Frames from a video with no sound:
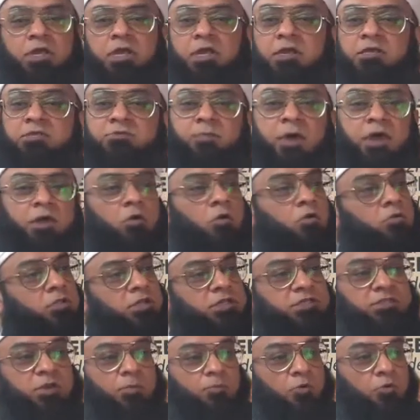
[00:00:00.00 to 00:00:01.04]
he is my
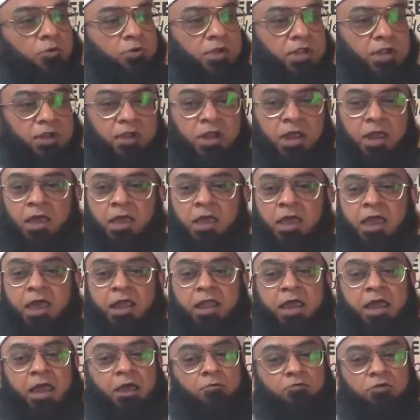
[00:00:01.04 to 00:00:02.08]
only supporter,
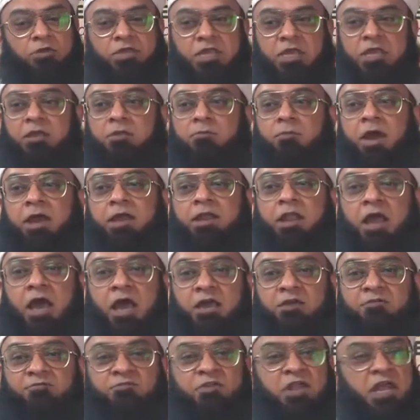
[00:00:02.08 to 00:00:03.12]
and everything in my
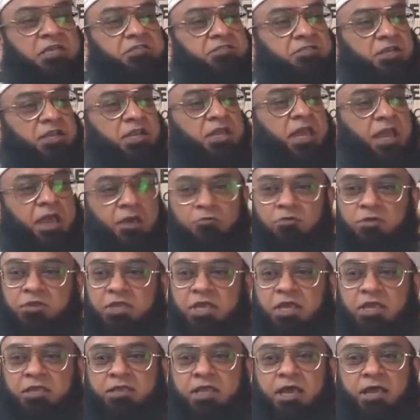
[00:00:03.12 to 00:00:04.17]
life, destiny,
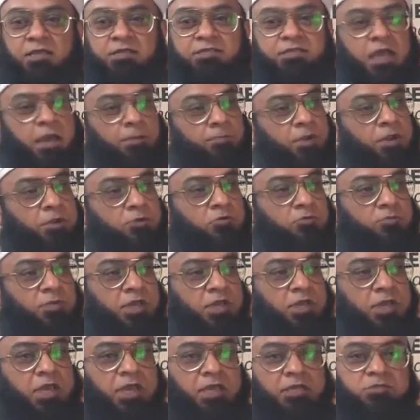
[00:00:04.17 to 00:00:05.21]
everything that is happening to
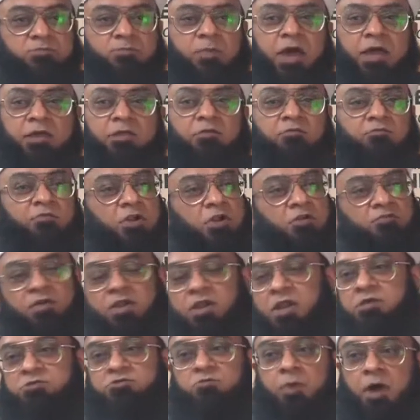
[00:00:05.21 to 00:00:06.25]
me is by the will of
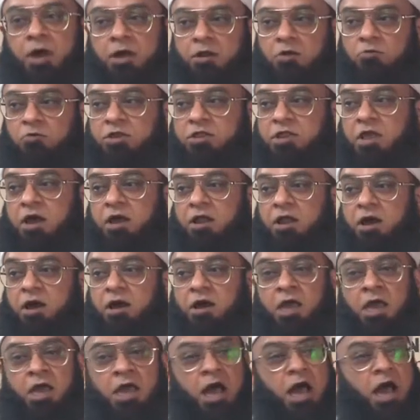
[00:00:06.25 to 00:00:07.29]
Allah subhanahu wa
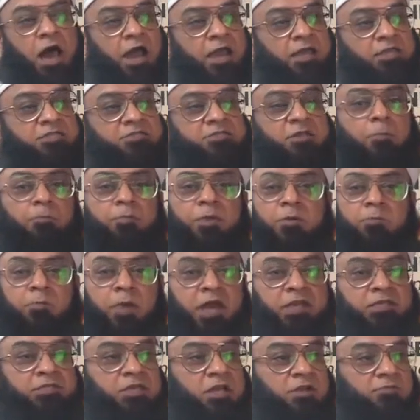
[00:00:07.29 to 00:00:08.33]
ta'ala. I submit
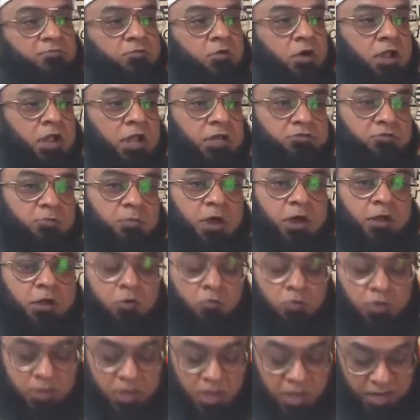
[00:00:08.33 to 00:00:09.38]
myself to Allah
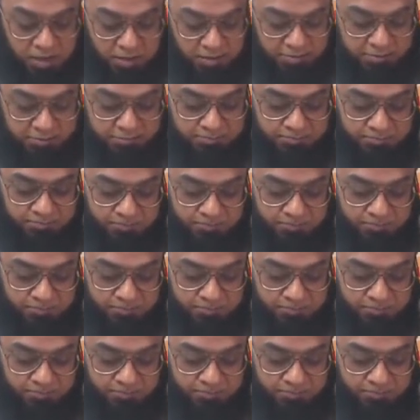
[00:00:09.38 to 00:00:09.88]
subhanahu wa ta'ala.